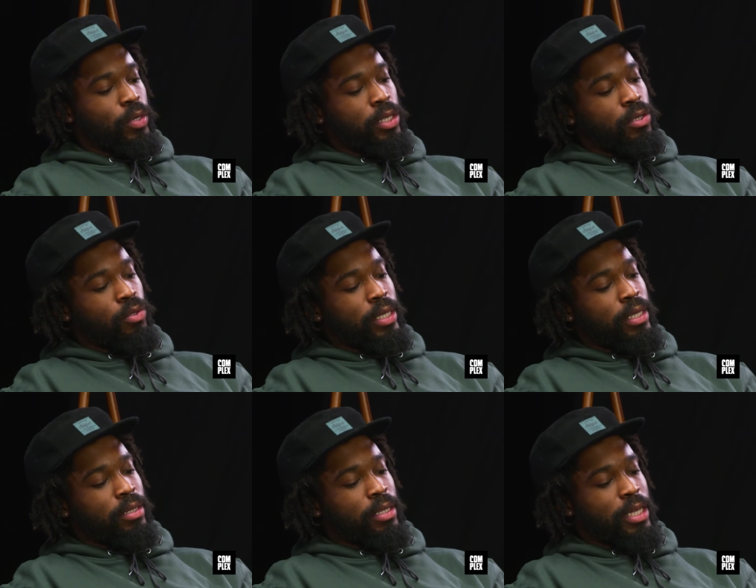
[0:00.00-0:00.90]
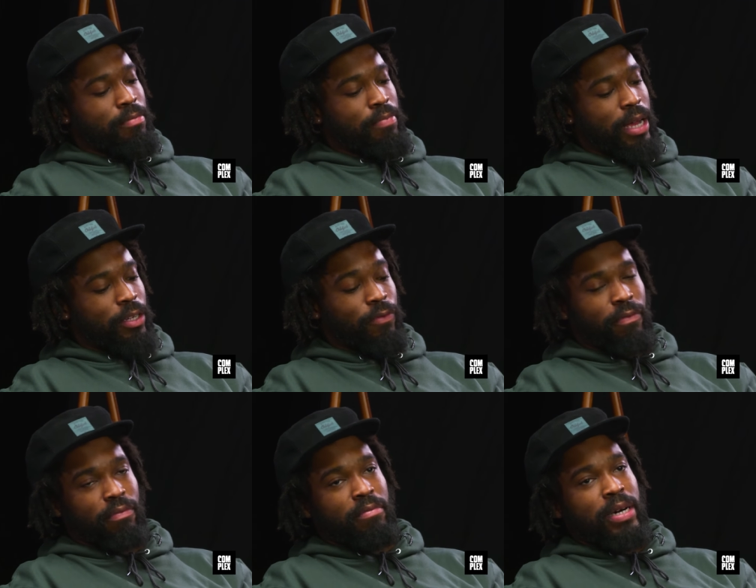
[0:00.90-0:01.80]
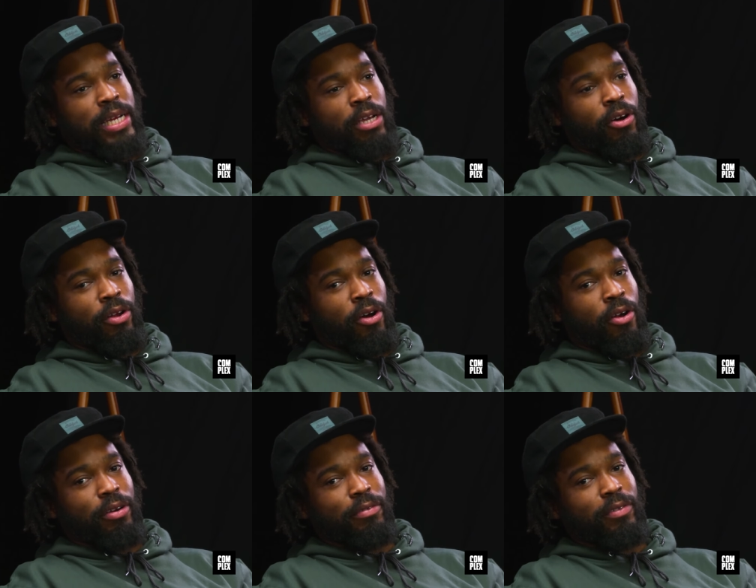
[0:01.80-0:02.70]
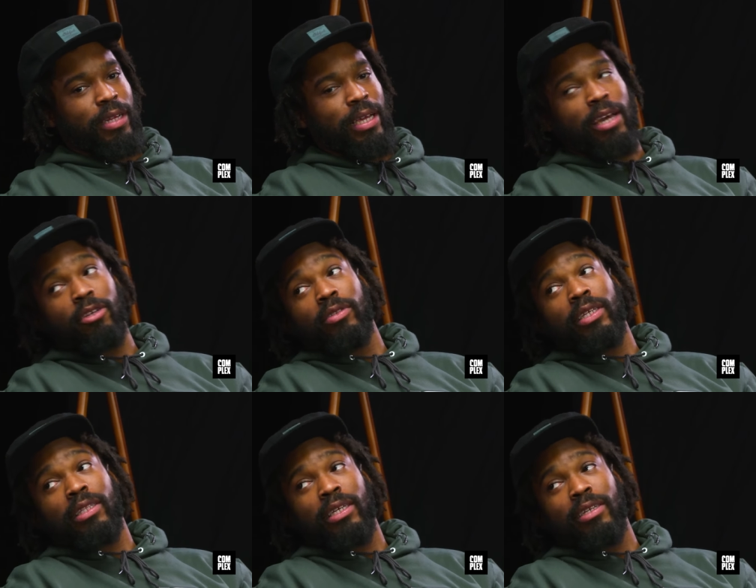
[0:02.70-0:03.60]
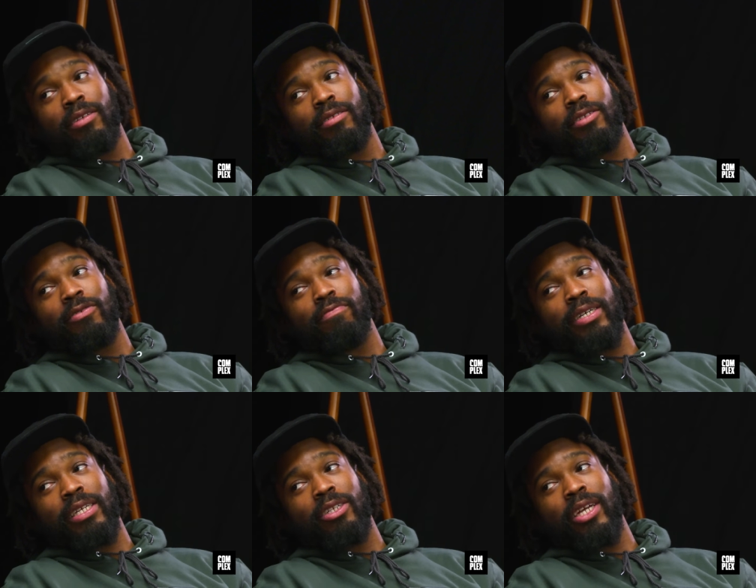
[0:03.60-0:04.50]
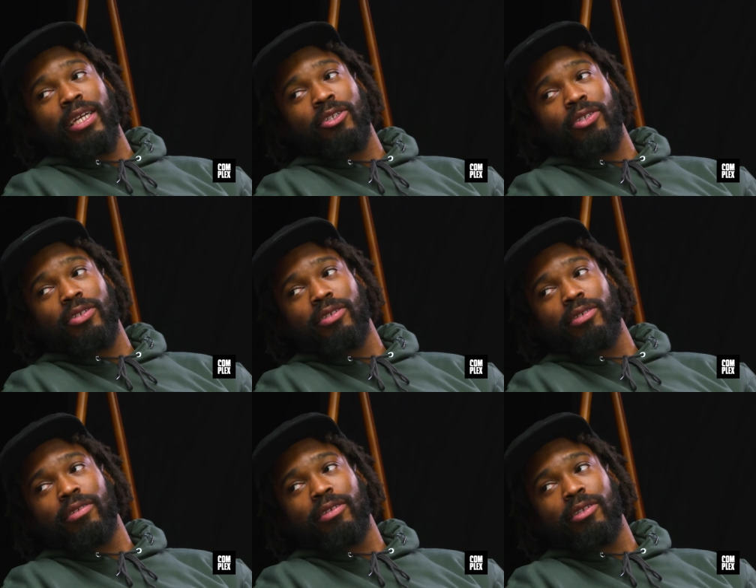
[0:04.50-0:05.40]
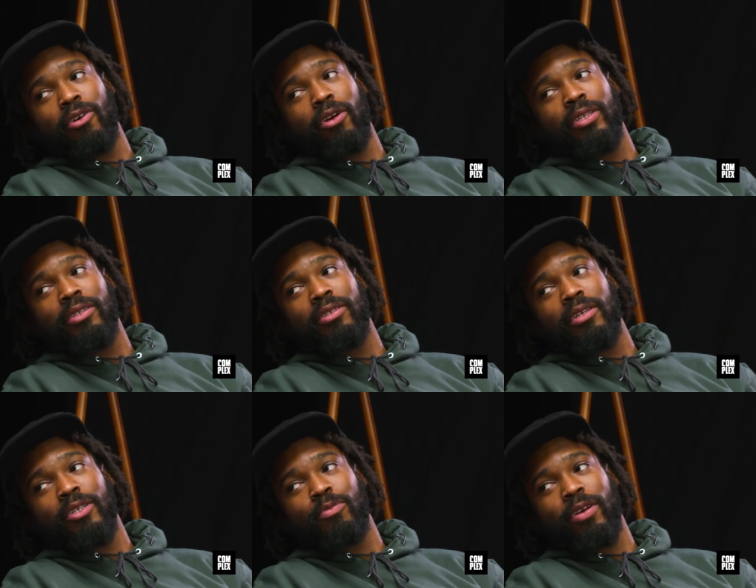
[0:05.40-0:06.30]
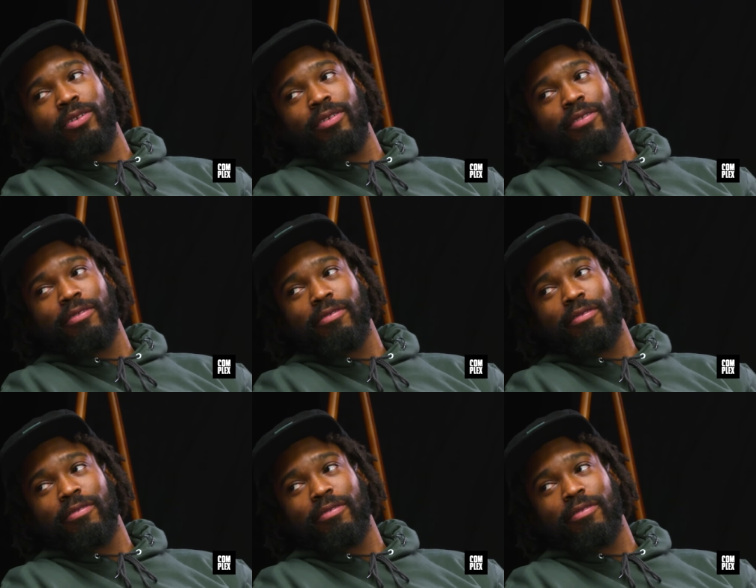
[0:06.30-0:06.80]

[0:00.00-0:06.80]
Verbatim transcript: What do you think is the impact of money on art? Like, how do you think the existence of money changes your artistic expression?